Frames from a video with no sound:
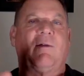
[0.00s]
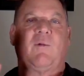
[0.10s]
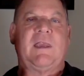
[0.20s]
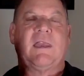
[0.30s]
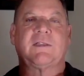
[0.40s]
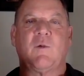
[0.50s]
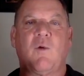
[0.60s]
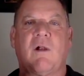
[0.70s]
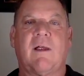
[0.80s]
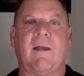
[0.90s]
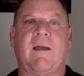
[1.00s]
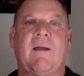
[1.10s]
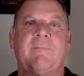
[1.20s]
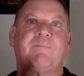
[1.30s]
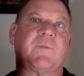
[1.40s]
We get to work.
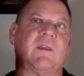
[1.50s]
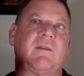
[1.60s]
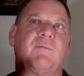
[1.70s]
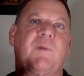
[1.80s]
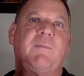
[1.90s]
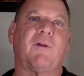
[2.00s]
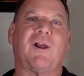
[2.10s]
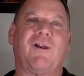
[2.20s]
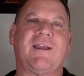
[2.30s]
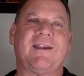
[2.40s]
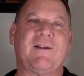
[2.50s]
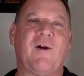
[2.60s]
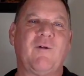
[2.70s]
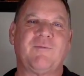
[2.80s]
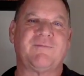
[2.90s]
People are cooking at
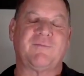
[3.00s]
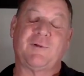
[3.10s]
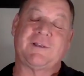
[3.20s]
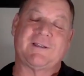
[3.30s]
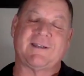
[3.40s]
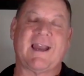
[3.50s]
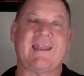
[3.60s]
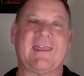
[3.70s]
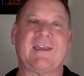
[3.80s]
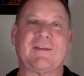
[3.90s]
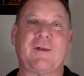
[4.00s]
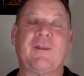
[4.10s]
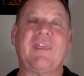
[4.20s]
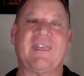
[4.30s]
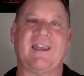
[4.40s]
home, which I think is a
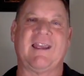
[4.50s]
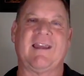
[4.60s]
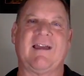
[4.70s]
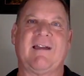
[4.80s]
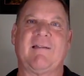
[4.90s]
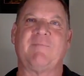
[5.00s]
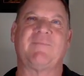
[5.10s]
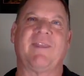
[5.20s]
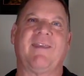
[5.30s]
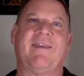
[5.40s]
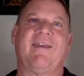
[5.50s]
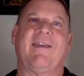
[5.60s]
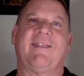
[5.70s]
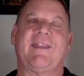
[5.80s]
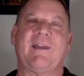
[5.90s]
good thing.
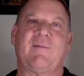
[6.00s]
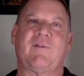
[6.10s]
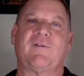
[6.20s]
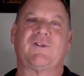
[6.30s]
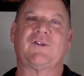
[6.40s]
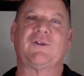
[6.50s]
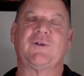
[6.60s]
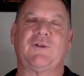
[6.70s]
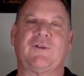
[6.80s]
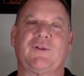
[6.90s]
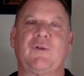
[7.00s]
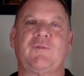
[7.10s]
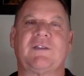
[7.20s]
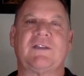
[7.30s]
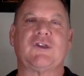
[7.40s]
The number of
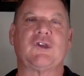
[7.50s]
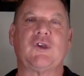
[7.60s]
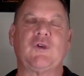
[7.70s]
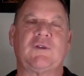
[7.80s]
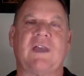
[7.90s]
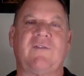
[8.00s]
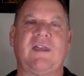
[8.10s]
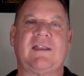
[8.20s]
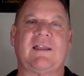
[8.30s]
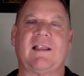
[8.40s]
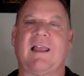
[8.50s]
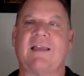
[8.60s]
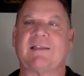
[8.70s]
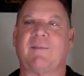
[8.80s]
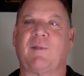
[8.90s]
soups and stews I've eaten in the
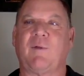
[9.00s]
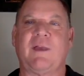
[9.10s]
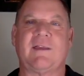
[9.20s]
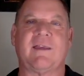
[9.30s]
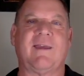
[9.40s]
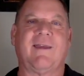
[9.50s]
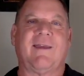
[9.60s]
last couple of weeks.